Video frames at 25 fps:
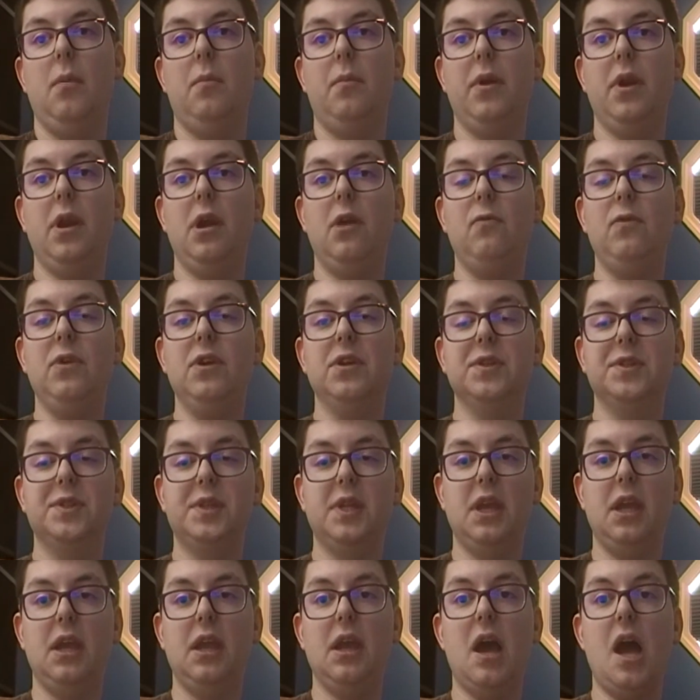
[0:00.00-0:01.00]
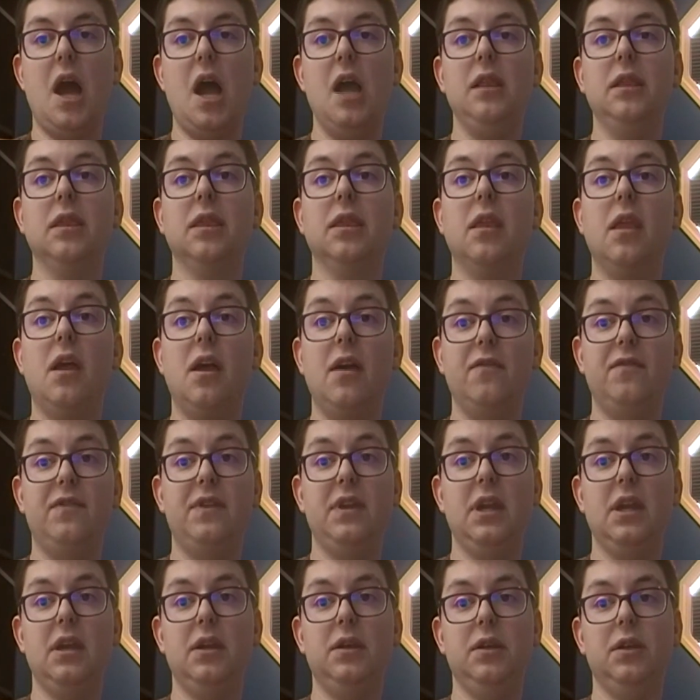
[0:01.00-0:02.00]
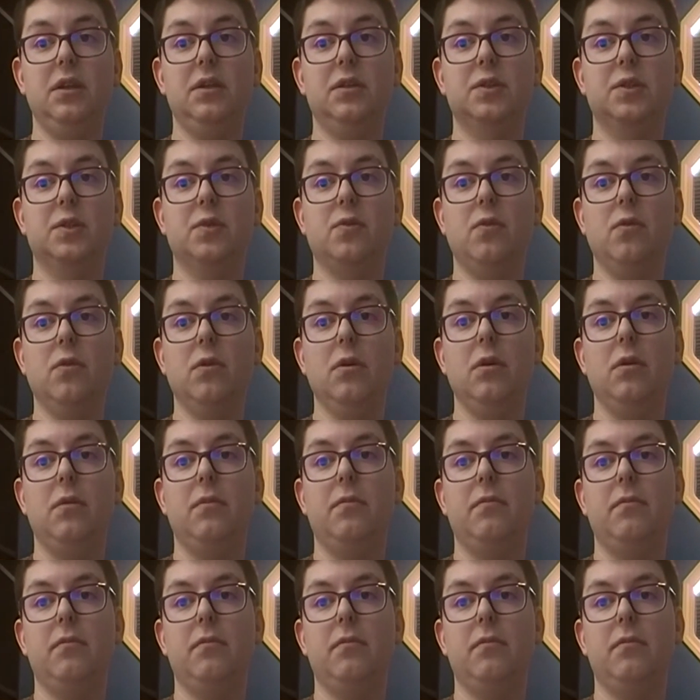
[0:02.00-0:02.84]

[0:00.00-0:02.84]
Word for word: But I will say, I love the ending score.